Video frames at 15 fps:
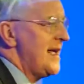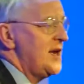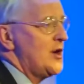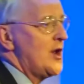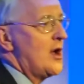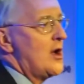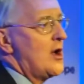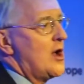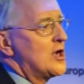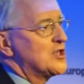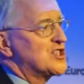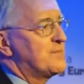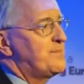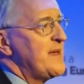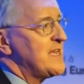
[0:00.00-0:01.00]
in
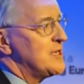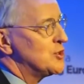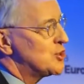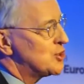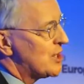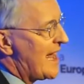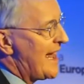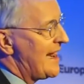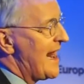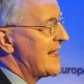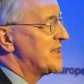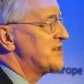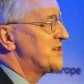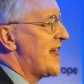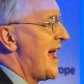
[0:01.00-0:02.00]
her speech at
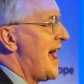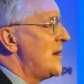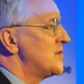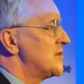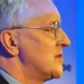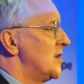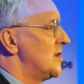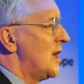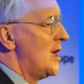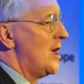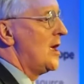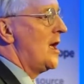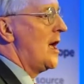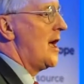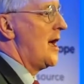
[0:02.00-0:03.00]
Lancaster House that
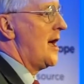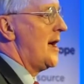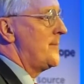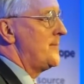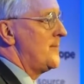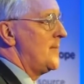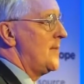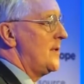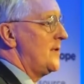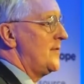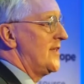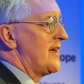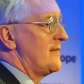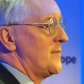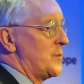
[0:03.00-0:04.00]

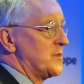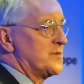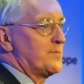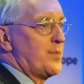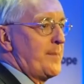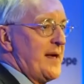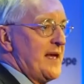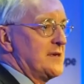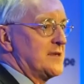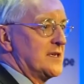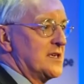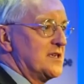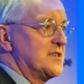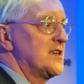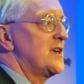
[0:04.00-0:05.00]
the government was prepared
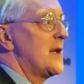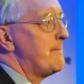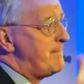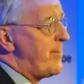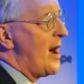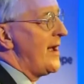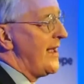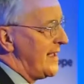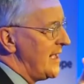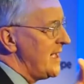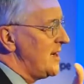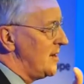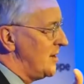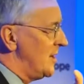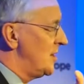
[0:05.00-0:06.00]
to consider buying
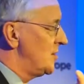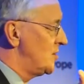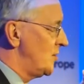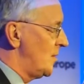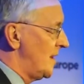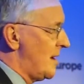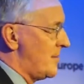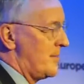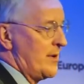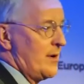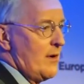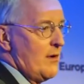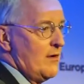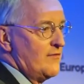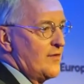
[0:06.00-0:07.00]
in to a
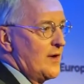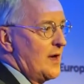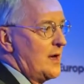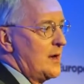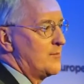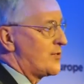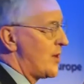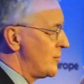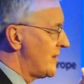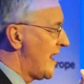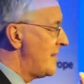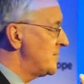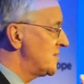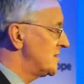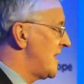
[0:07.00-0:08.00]
number of
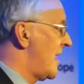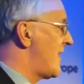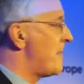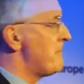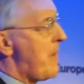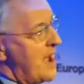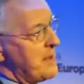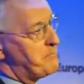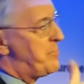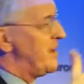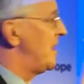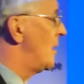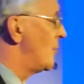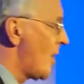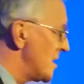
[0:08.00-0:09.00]
programmes. Now, that
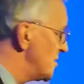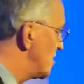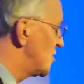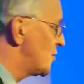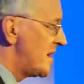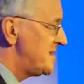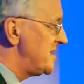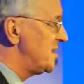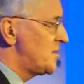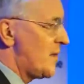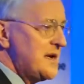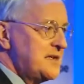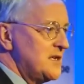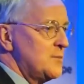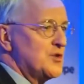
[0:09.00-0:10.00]
might be Horizon
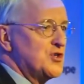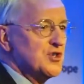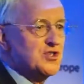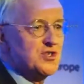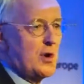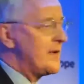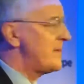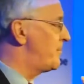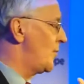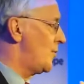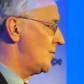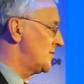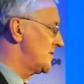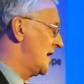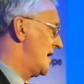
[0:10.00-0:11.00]
2020, which is so
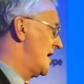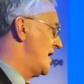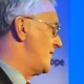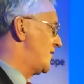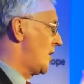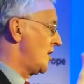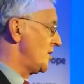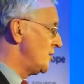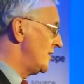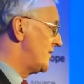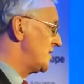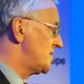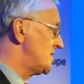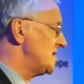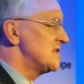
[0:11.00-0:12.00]
important for our
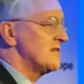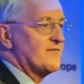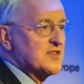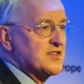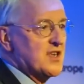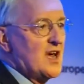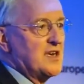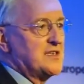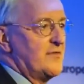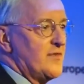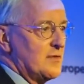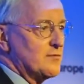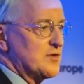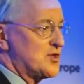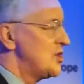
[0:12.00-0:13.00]
universities and for
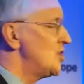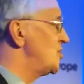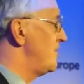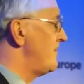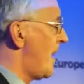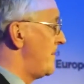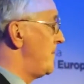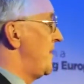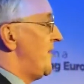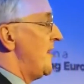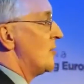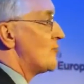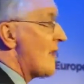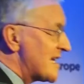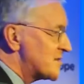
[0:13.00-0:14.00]
scientific research. It might be
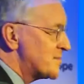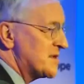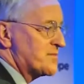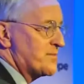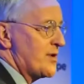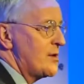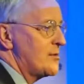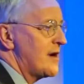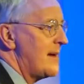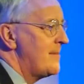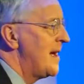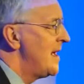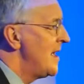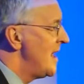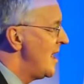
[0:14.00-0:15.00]
the Erasmus
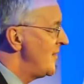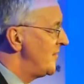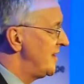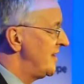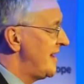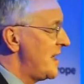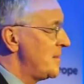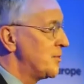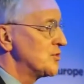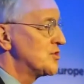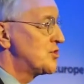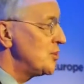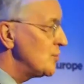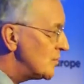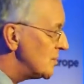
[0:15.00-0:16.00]
programme that
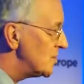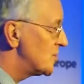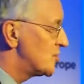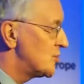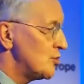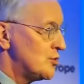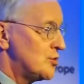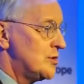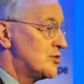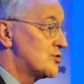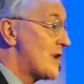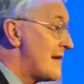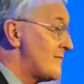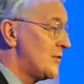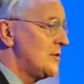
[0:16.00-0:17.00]
enables students to
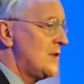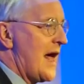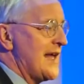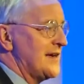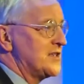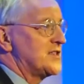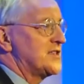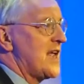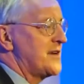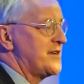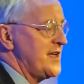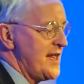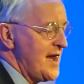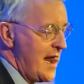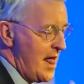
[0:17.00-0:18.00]
travel and
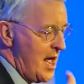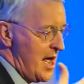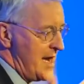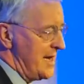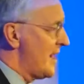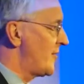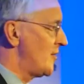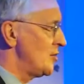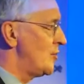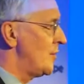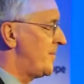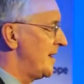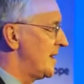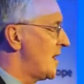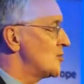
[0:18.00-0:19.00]
study in other
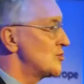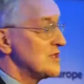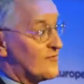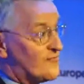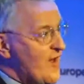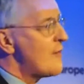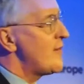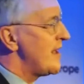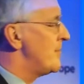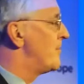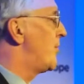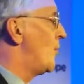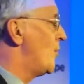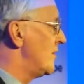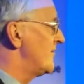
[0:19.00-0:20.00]
European countries. Very
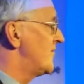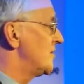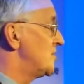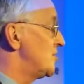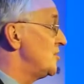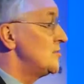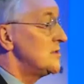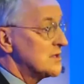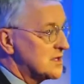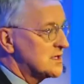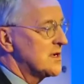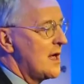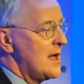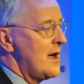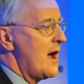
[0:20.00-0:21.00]
important for
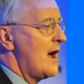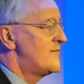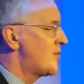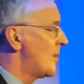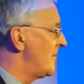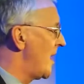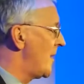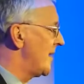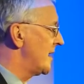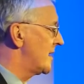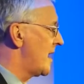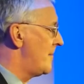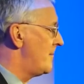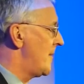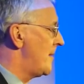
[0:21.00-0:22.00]
students from
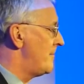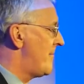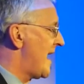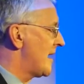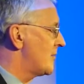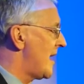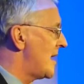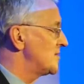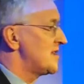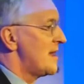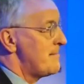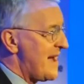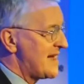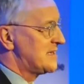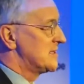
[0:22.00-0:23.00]
low-income
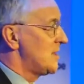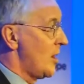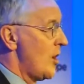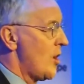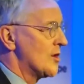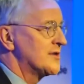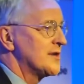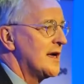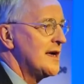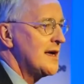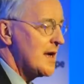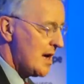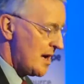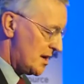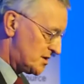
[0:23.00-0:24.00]
backgrounds. That matters a lot
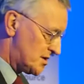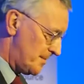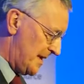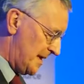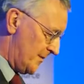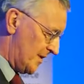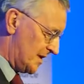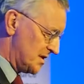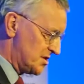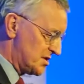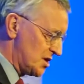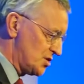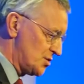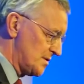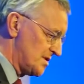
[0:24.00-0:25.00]
to me and the
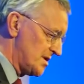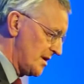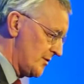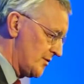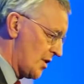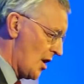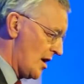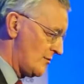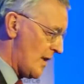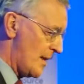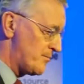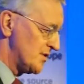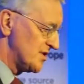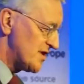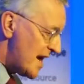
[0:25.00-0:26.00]
constituency that I
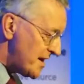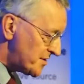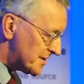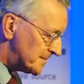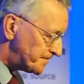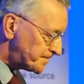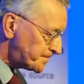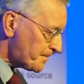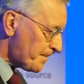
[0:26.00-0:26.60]
represent.